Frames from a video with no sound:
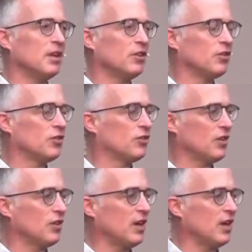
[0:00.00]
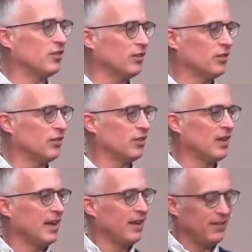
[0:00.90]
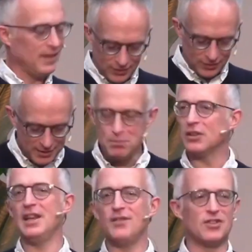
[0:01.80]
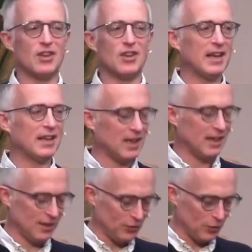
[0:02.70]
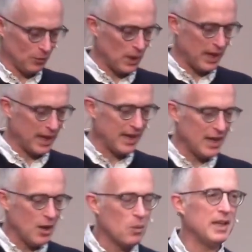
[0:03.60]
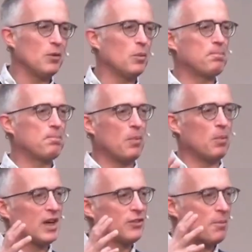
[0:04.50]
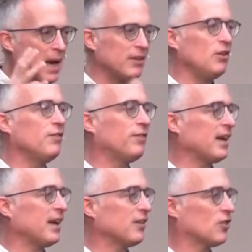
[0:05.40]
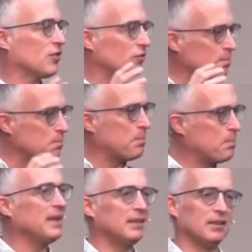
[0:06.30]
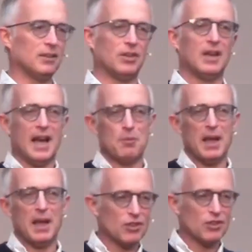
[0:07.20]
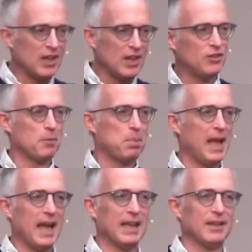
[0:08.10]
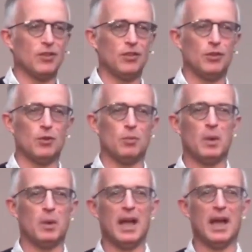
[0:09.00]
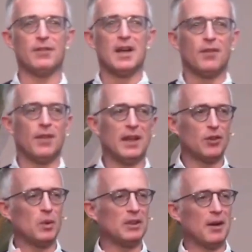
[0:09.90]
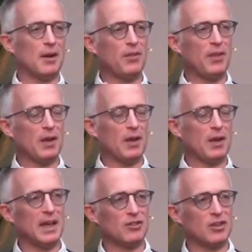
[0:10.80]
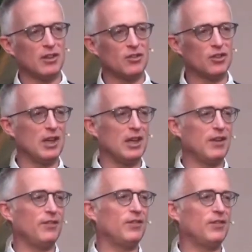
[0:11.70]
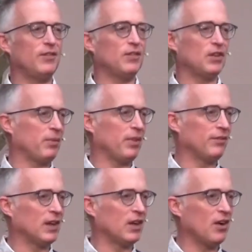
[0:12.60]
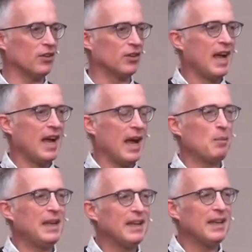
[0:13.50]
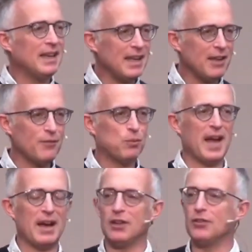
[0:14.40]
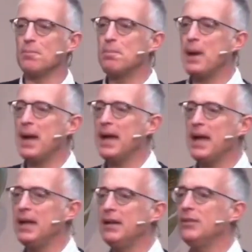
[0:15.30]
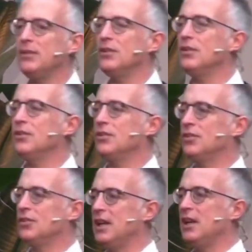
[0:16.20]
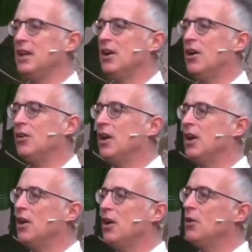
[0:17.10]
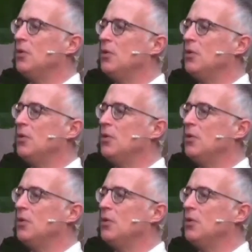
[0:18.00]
This is in modern evangelicalism, where we try to manufacture and build, and we have strategic plans, and we have things that we think will actually achieve something for God, and we live without a dependency on the Holy Spirit.